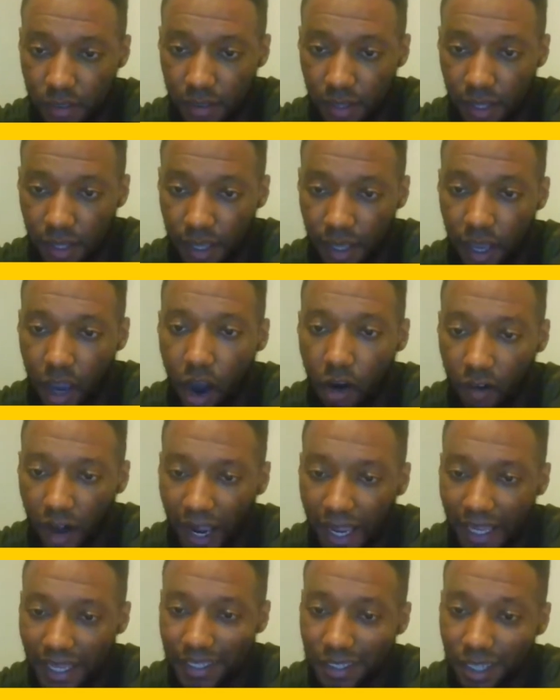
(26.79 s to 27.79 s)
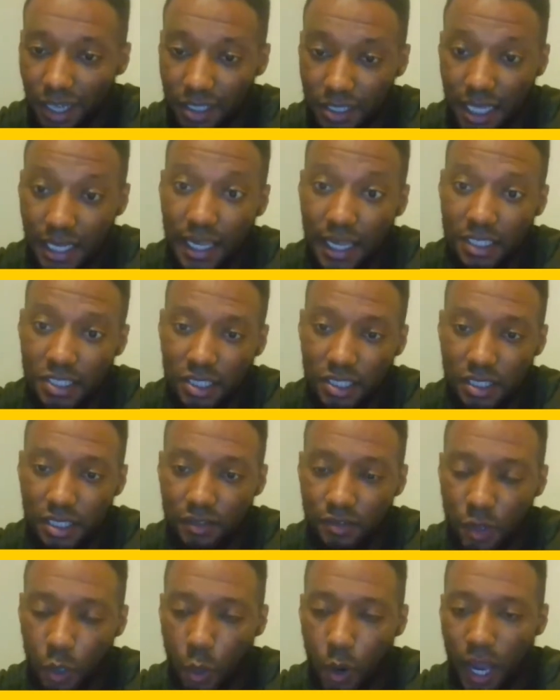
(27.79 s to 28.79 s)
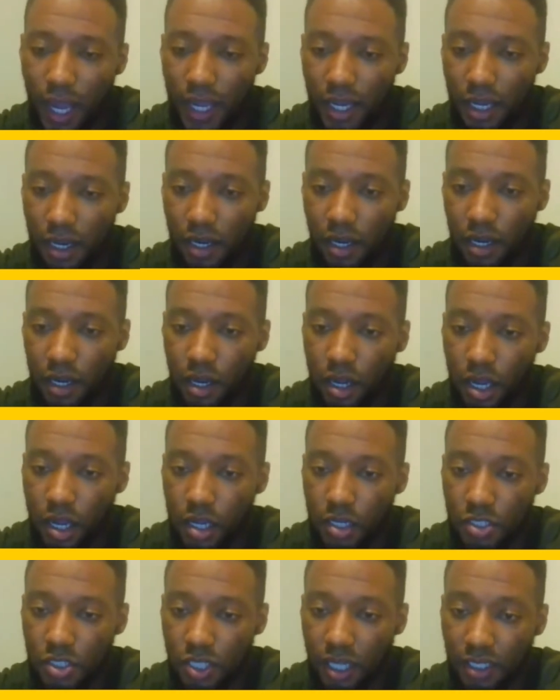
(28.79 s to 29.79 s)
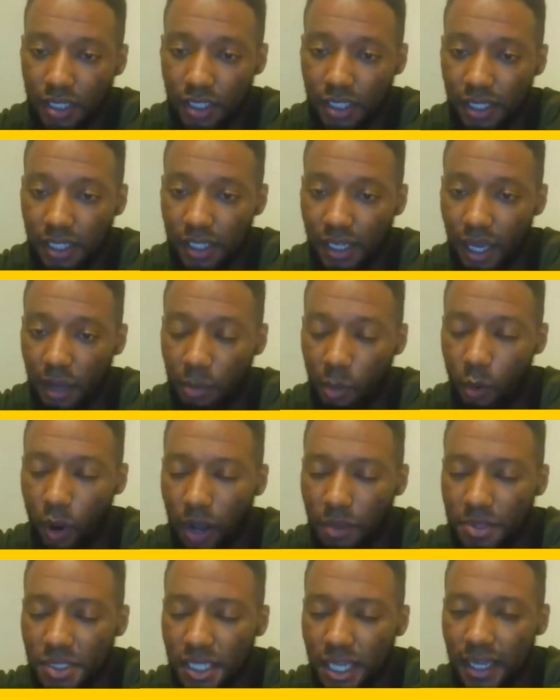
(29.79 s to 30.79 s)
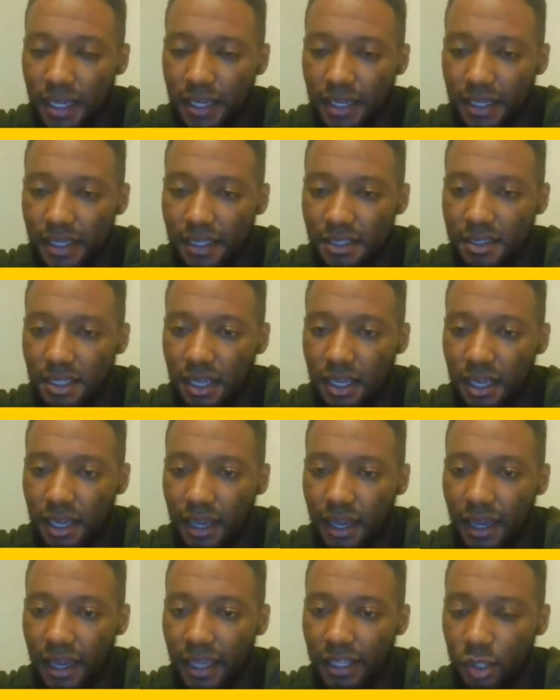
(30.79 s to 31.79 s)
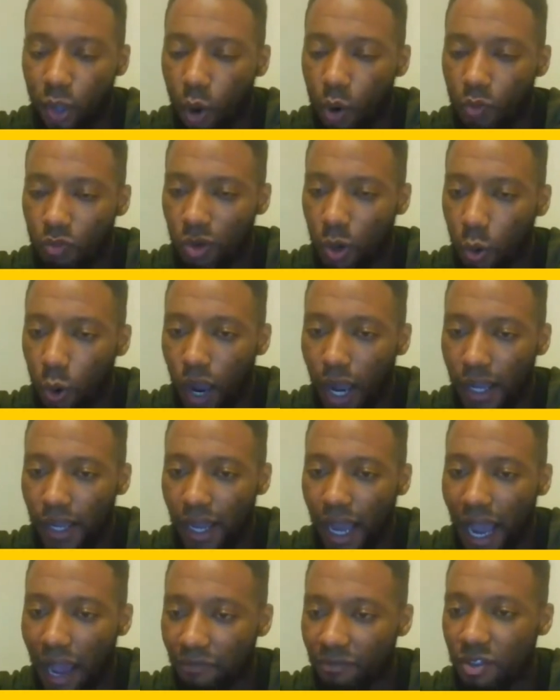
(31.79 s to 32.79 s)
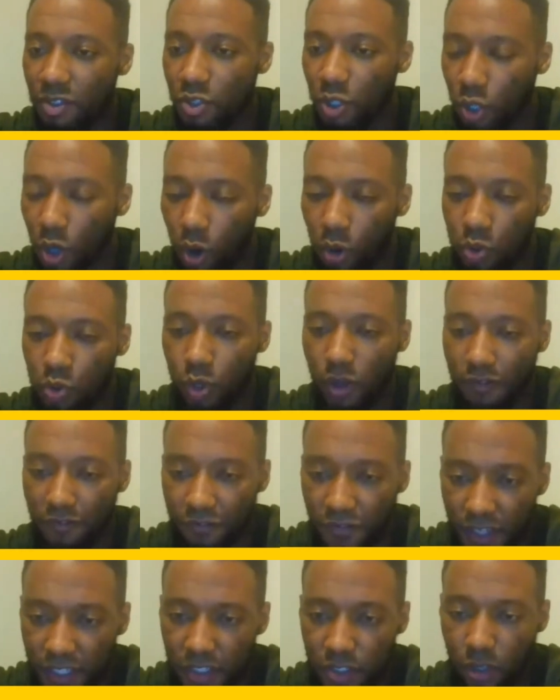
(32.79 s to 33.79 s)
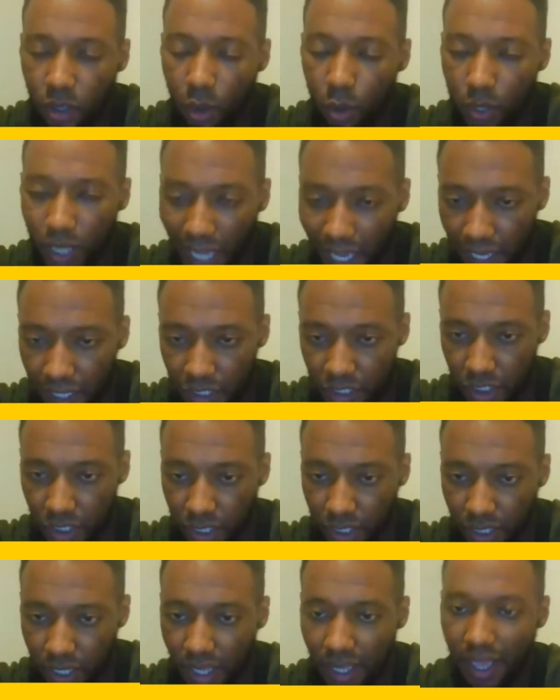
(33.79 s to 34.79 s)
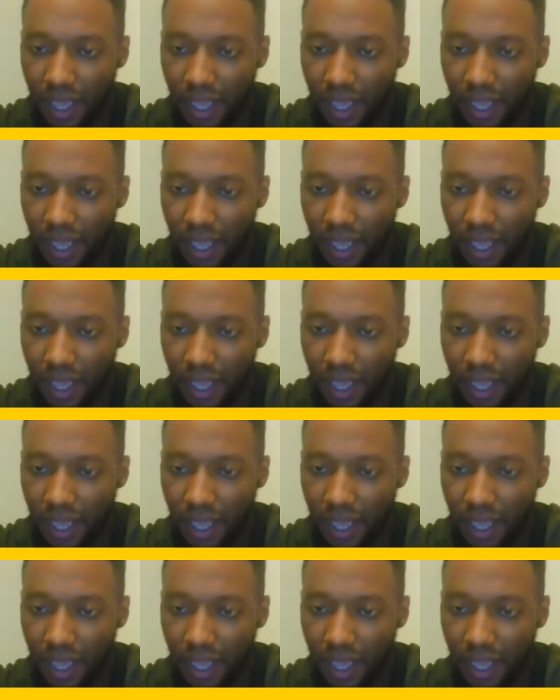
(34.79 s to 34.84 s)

Yeah. All right. It does allegedly require studying and that. But what I'm saying is it don't require having to go to a fixed location